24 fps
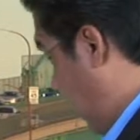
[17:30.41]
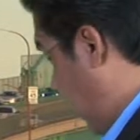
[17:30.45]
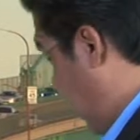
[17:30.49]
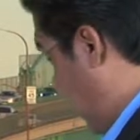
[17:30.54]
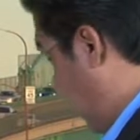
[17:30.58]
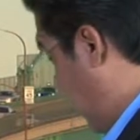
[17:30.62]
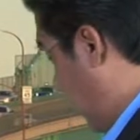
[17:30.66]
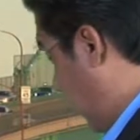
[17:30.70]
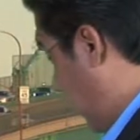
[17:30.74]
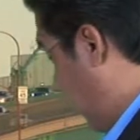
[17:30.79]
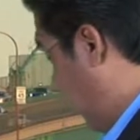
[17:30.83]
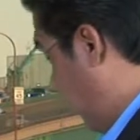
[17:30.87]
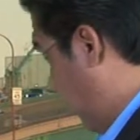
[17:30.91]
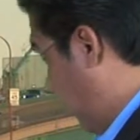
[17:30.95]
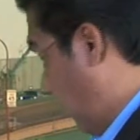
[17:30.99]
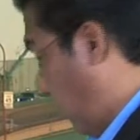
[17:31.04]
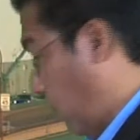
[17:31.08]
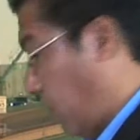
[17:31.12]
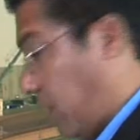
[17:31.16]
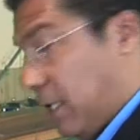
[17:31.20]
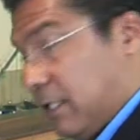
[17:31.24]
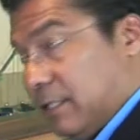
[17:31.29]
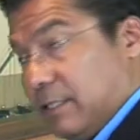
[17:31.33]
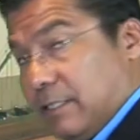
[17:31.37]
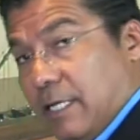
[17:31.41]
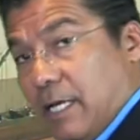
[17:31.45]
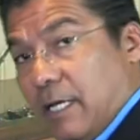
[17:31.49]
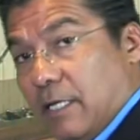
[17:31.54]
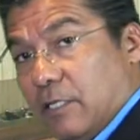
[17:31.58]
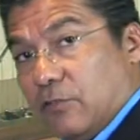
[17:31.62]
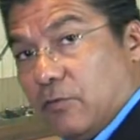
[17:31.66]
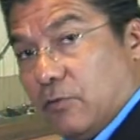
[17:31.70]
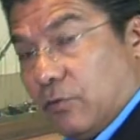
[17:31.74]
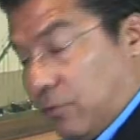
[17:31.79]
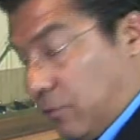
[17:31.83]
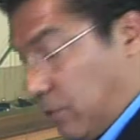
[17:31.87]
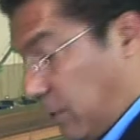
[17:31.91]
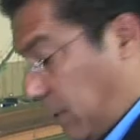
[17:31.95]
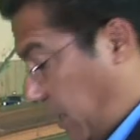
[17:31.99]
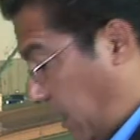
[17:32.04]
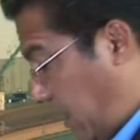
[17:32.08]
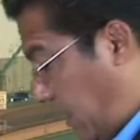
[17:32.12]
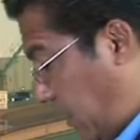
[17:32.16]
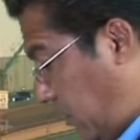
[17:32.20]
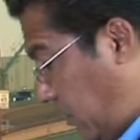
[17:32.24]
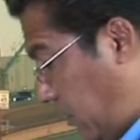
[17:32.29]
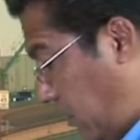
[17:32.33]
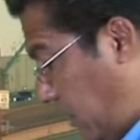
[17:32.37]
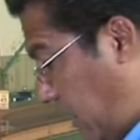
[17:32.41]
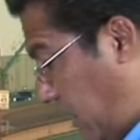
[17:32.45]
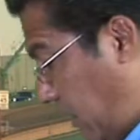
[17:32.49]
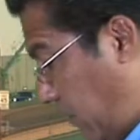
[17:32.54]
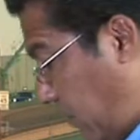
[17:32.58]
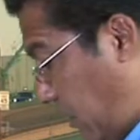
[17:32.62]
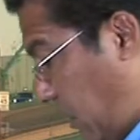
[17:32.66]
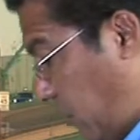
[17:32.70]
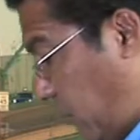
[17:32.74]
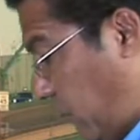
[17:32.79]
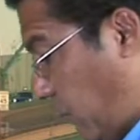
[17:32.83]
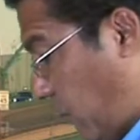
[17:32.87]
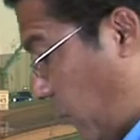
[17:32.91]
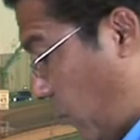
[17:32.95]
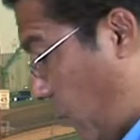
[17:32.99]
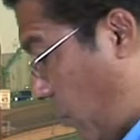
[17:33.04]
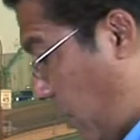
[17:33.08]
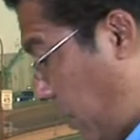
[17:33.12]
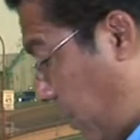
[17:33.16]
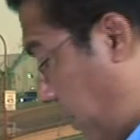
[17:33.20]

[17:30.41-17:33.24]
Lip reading: You keep your OK status for 30 days. You keep these for 1